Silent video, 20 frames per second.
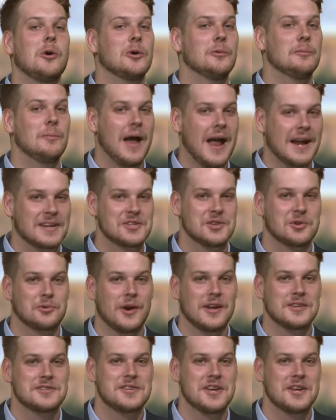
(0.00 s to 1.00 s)
Welcome back to the
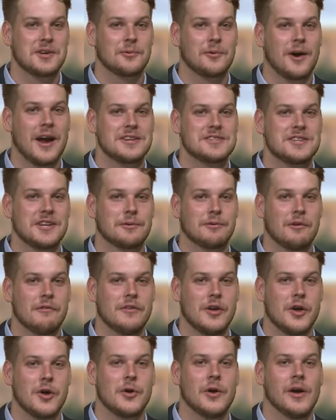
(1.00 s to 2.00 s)
Red Centre Racing
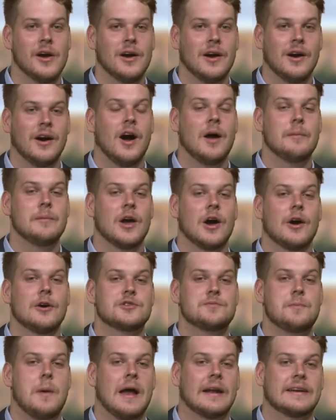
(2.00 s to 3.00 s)
Review. I'm your
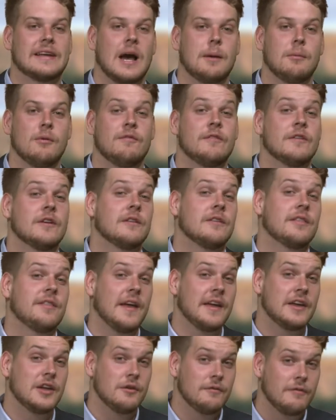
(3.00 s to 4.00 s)
host, Pat Comerford, and
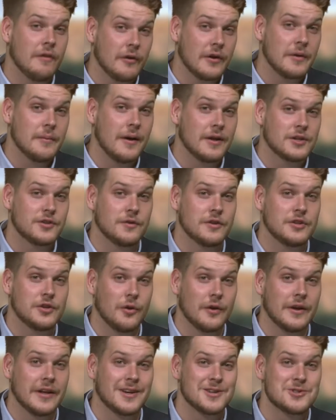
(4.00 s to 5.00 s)
thank you very much for
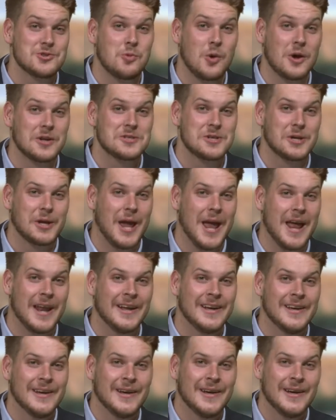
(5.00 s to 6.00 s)
joining us once
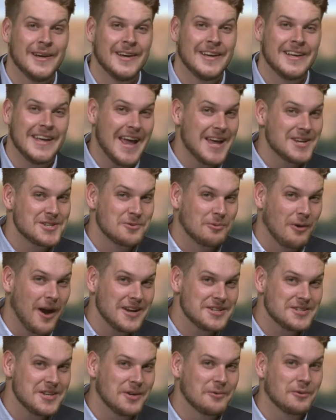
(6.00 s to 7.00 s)
again. Yes,
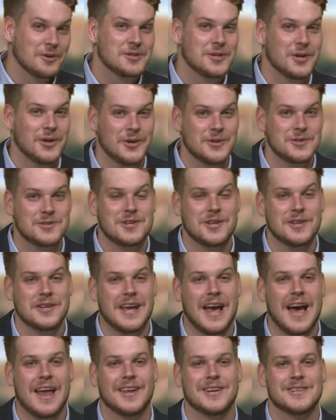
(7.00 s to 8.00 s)
racing returns to
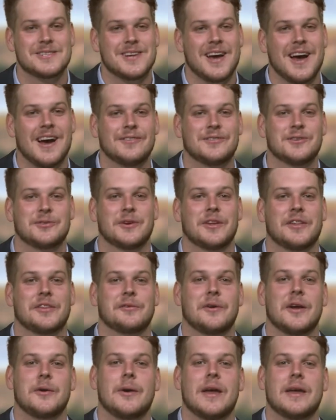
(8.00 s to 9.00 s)
the Alice after a
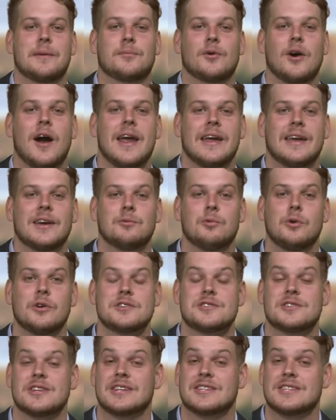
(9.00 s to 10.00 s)
3-week break, and what
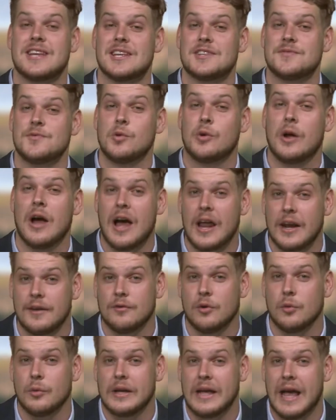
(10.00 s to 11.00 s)
a successful
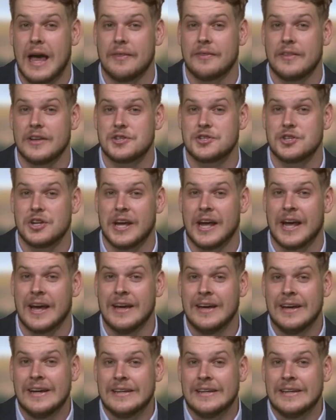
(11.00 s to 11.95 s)
carnival we had this year.